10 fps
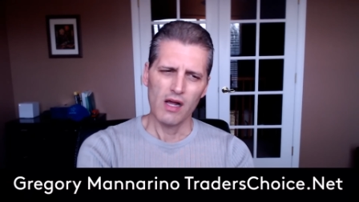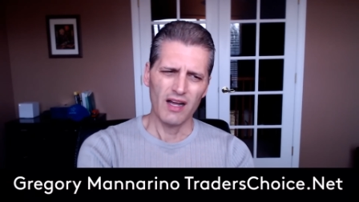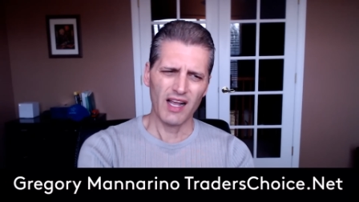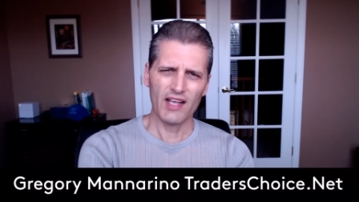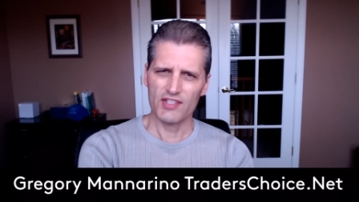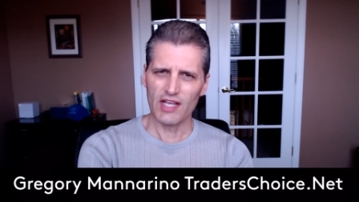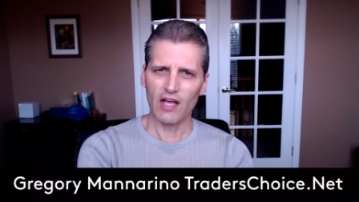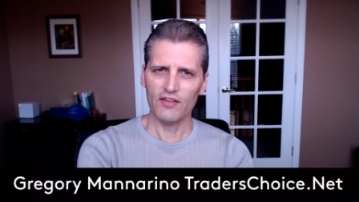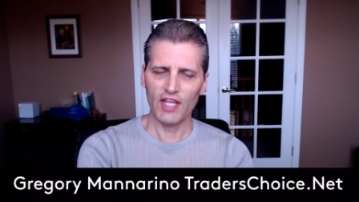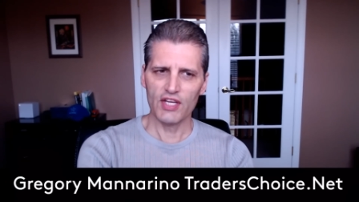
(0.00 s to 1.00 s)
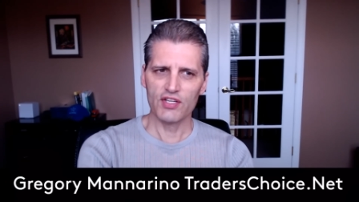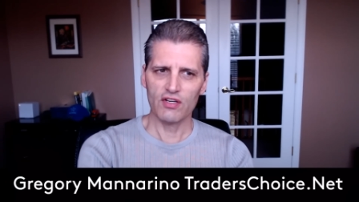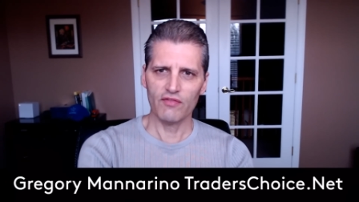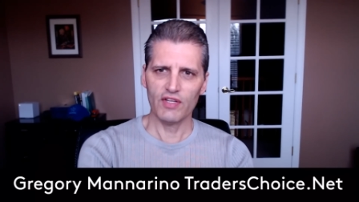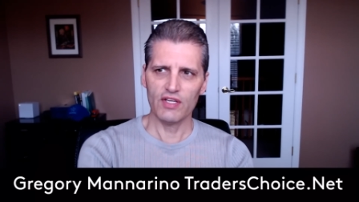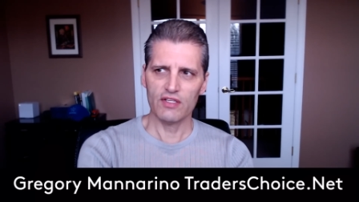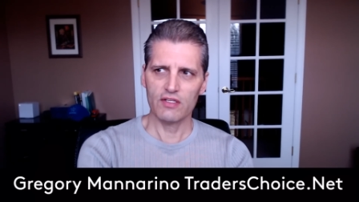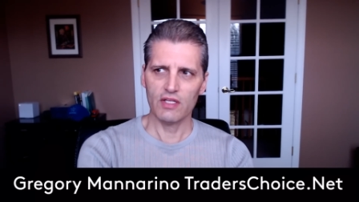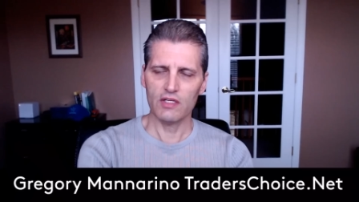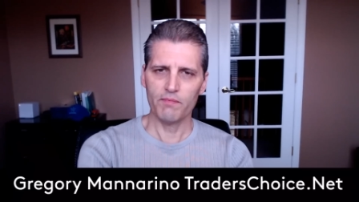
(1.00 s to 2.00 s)
a consolidation of these
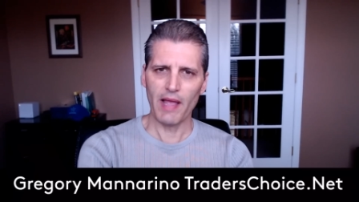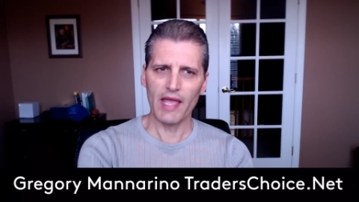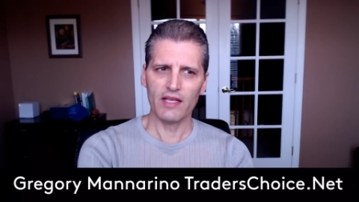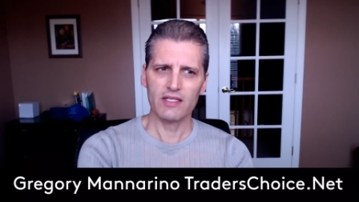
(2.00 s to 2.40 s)
these banks.